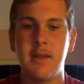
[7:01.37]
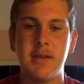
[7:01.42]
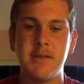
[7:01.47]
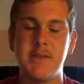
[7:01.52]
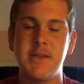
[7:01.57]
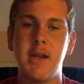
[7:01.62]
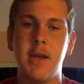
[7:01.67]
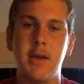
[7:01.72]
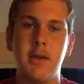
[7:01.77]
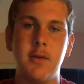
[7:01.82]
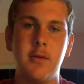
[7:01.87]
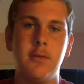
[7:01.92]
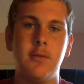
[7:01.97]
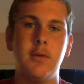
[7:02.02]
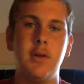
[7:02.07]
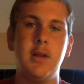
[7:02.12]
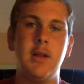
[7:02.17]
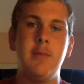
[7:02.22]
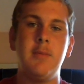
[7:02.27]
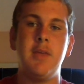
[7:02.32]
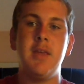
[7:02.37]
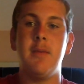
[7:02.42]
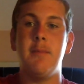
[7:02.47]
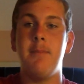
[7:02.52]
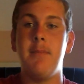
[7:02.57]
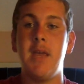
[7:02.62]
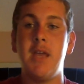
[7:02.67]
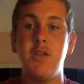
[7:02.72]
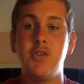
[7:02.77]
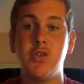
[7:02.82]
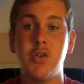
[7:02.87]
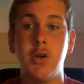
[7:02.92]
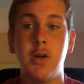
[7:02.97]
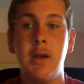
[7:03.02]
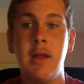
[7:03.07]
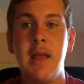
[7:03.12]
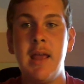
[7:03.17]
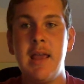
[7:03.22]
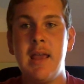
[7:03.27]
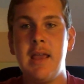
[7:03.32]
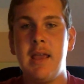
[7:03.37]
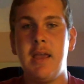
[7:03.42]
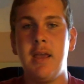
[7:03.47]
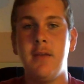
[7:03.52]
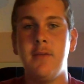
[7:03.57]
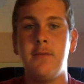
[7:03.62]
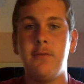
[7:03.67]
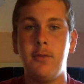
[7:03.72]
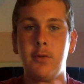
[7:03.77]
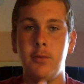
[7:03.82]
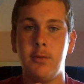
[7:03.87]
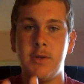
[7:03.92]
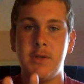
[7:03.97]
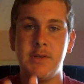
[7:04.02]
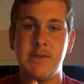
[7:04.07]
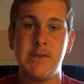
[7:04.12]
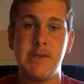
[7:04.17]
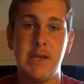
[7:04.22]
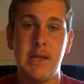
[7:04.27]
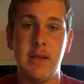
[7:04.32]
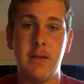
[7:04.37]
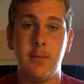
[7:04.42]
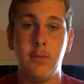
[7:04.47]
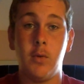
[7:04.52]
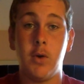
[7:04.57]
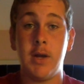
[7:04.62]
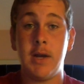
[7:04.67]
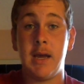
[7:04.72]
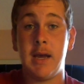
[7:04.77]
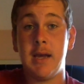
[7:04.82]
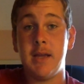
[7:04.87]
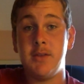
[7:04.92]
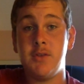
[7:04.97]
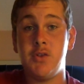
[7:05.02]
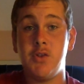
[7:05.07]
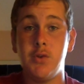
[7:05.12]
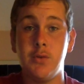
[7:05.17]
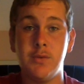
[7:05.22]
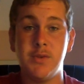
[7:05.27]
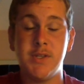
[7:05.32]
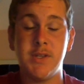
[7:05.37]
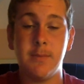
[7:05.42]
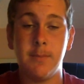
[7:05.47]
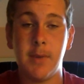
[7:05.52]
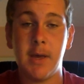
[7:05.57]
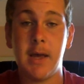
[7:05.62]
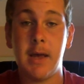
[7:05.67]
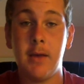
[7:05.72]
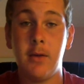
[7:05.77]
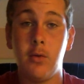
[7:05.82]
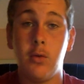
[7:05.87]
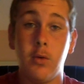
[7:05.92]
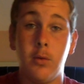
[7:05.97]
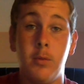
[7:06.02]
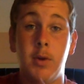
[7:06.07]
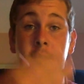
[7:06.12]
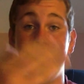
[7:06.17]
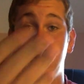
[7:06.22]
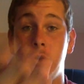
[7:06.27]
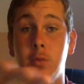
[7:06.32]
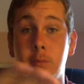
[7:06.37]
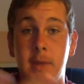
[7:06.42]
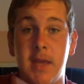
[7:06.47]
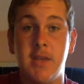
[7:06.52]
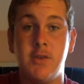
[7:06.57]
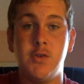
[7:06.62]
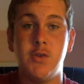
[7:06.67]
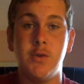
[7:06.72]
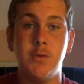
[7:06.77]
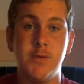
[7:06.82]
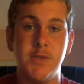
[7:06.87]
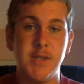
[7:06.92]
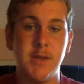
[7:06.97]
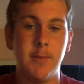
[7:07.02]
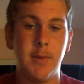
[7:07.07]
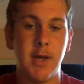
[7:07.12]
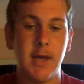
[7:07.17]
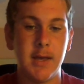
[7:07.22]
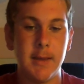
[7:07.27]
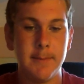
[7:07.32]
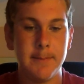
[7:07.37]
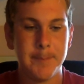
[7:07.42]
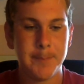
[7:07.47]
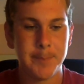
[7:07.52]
That's not going to really be a major influence in what I choose to buy, or what you may choose to buy.